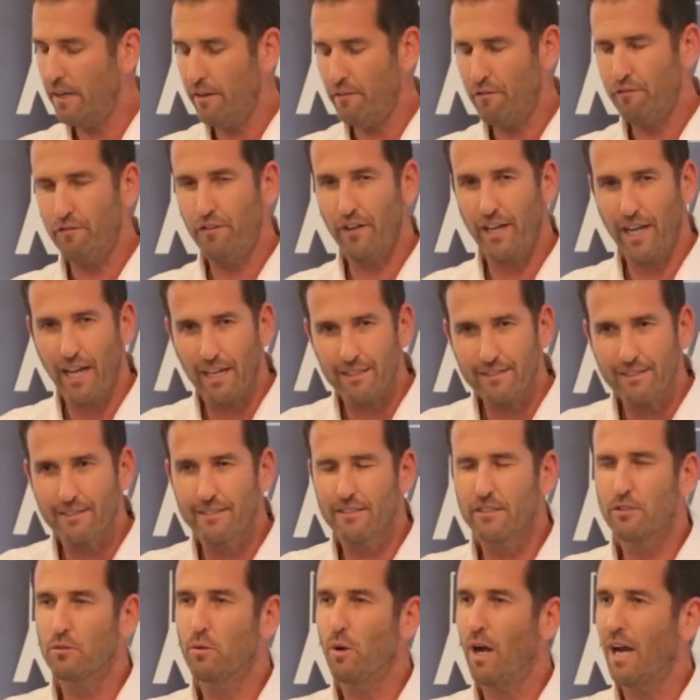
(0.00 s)

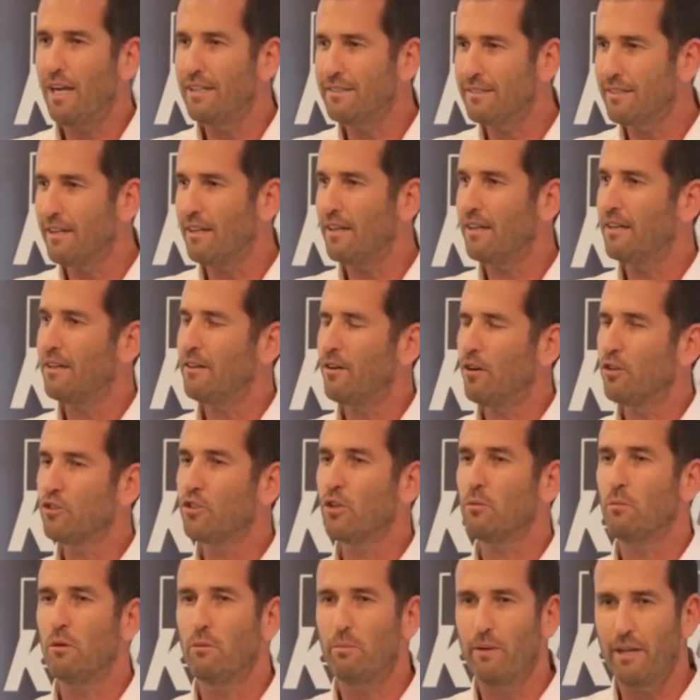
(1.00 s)
Fiat Chrysler
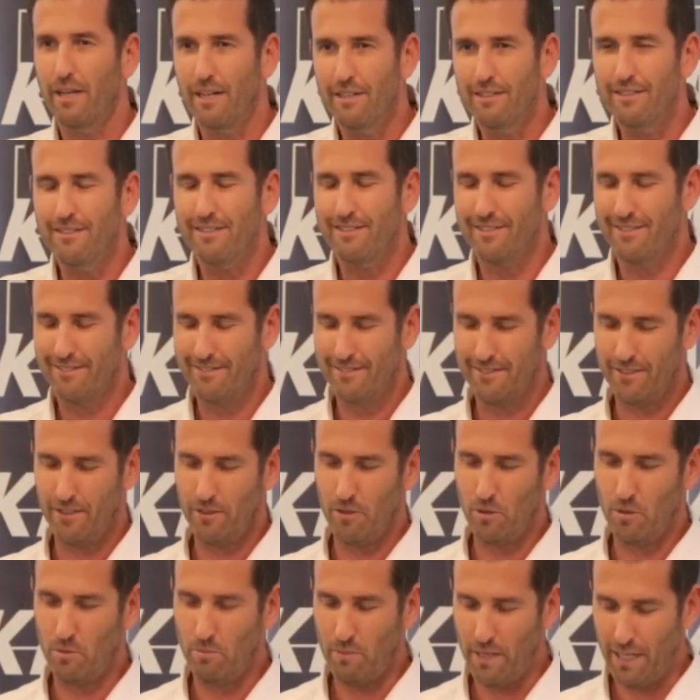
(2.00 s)
automobiles,
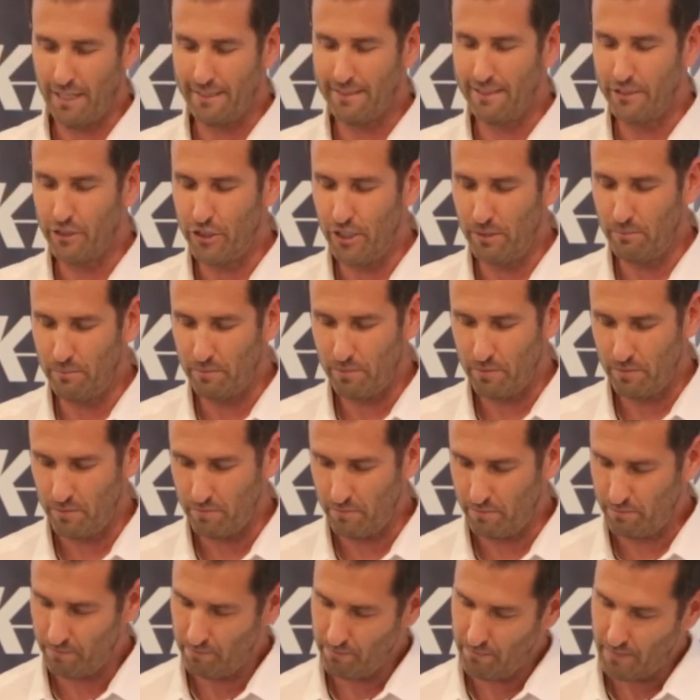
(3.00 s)
who make the Jeep,
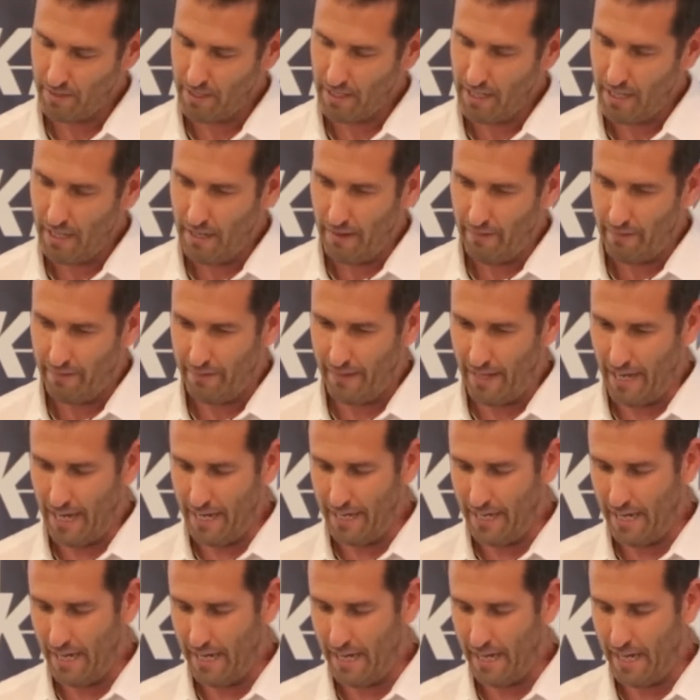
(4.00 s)

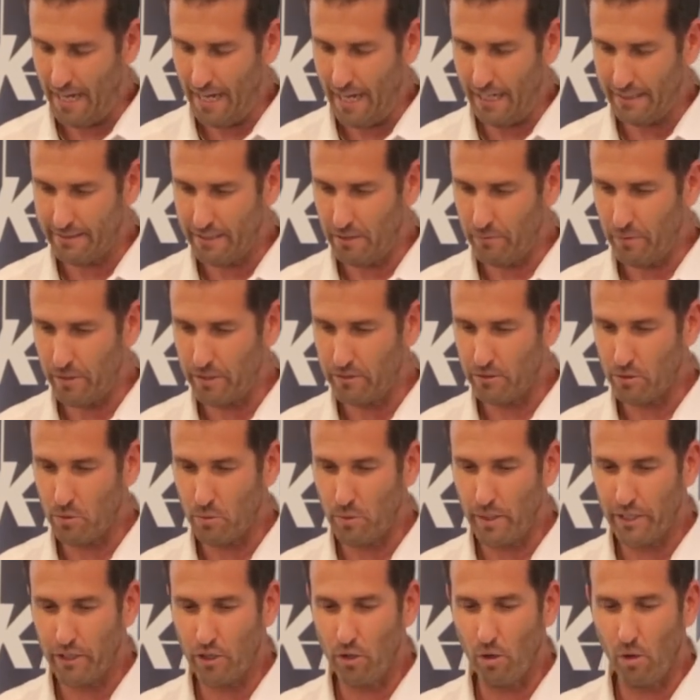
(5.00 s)
they had
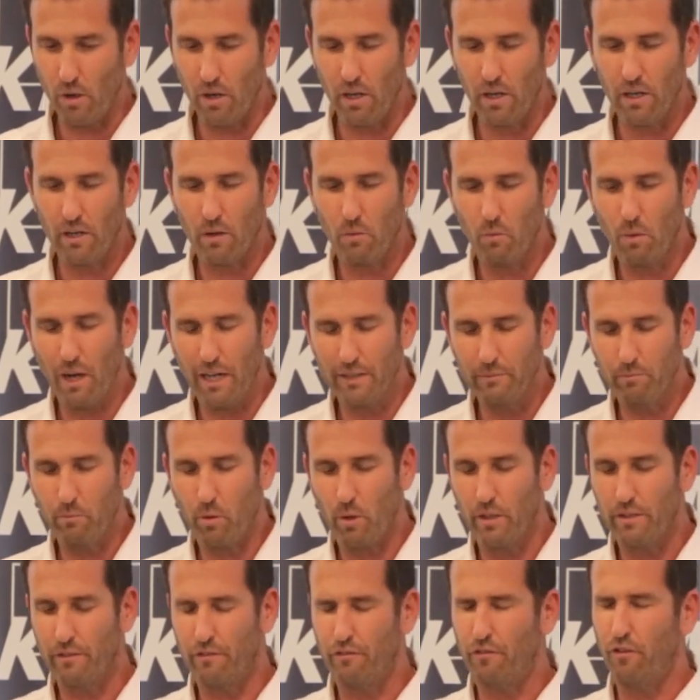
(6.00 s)
to recall
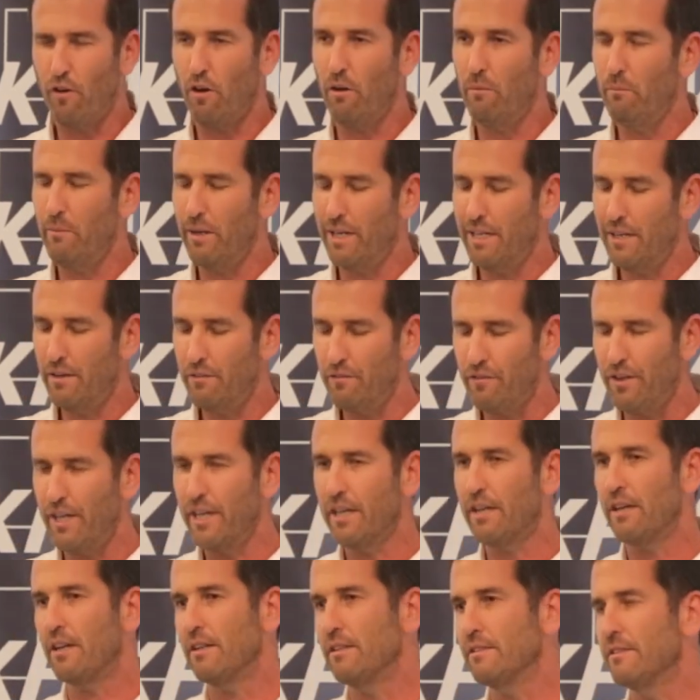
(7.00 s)
1.4 million
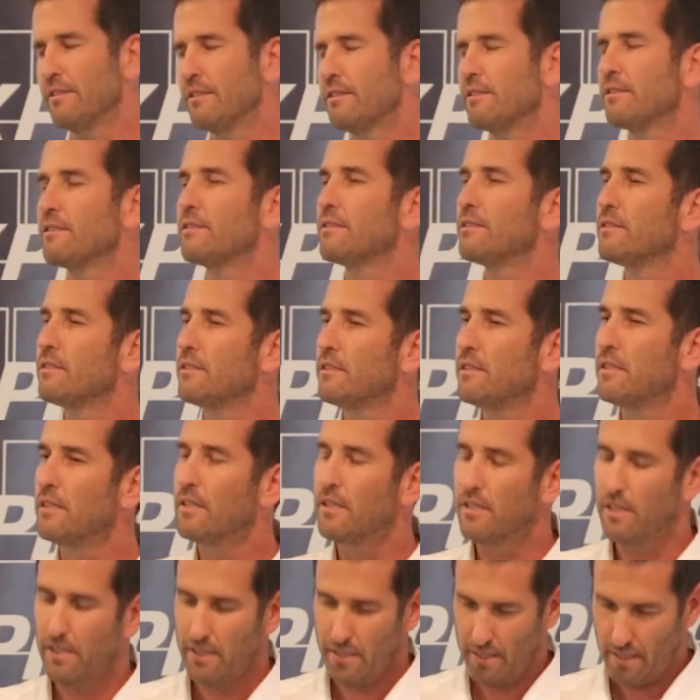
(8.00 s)
vehicles.
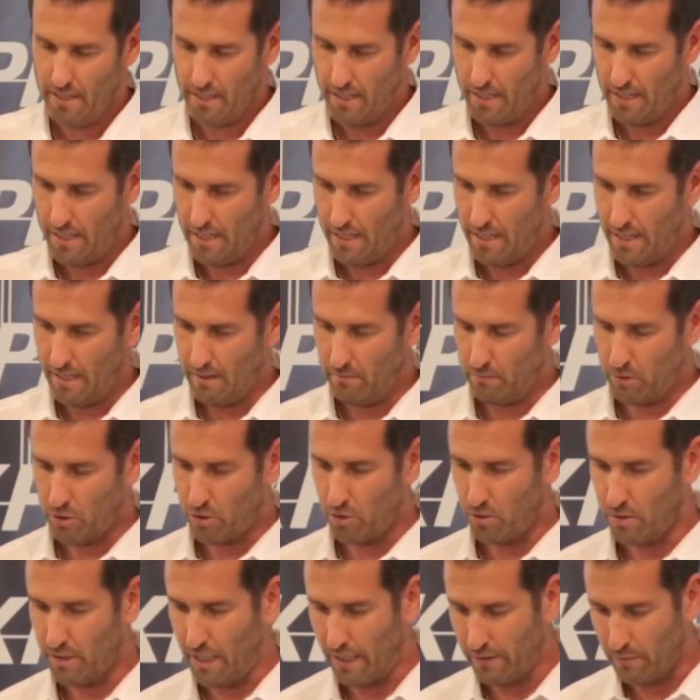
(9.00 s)
I'm
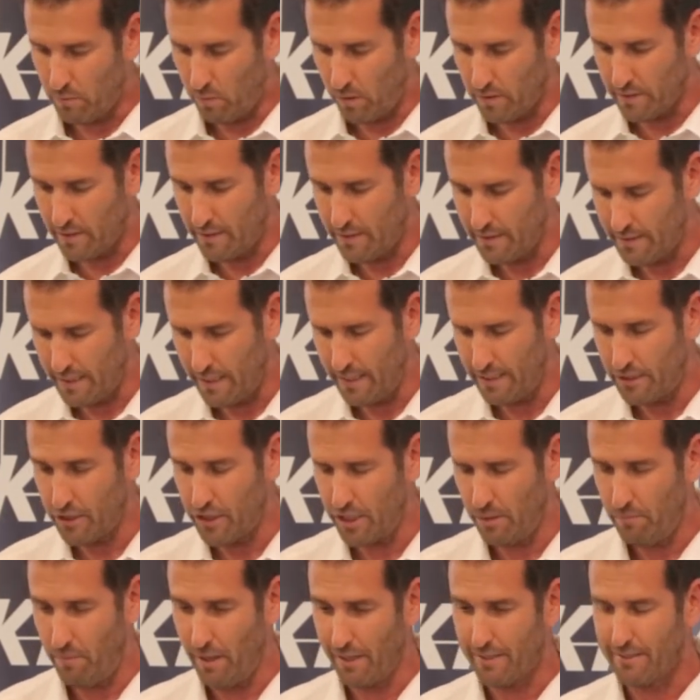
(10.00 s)
sure that wasn't a
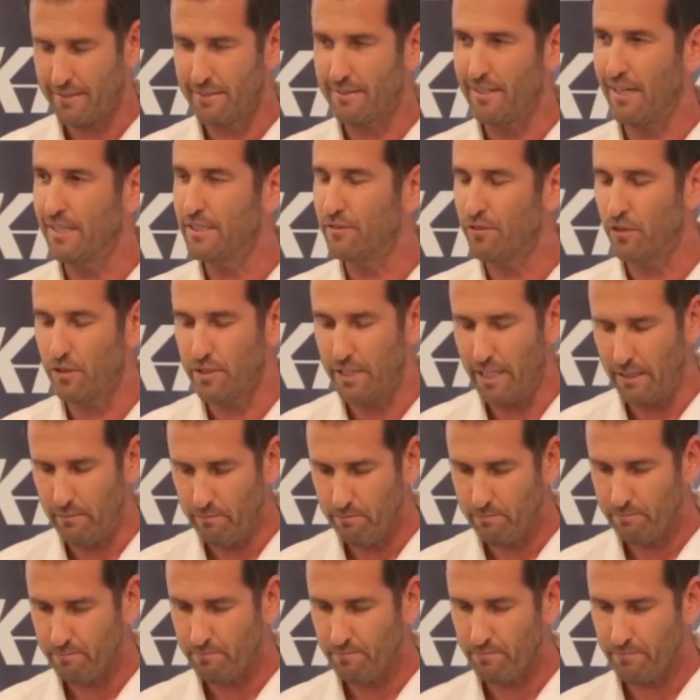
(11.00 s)
cheap exercise for
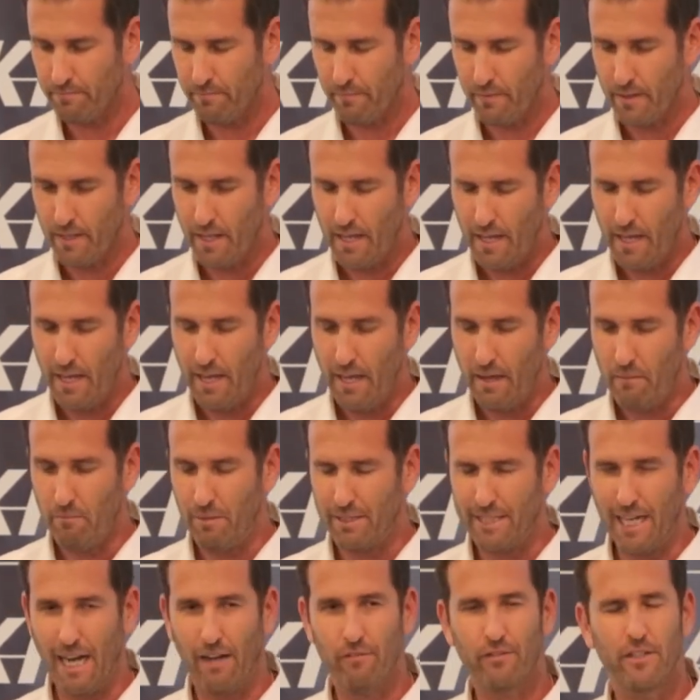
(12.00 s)
them.
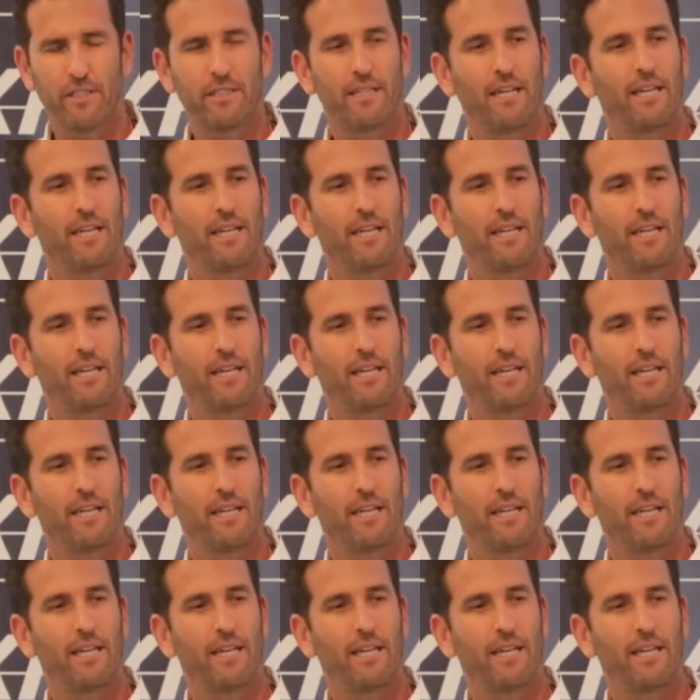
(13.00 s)
But after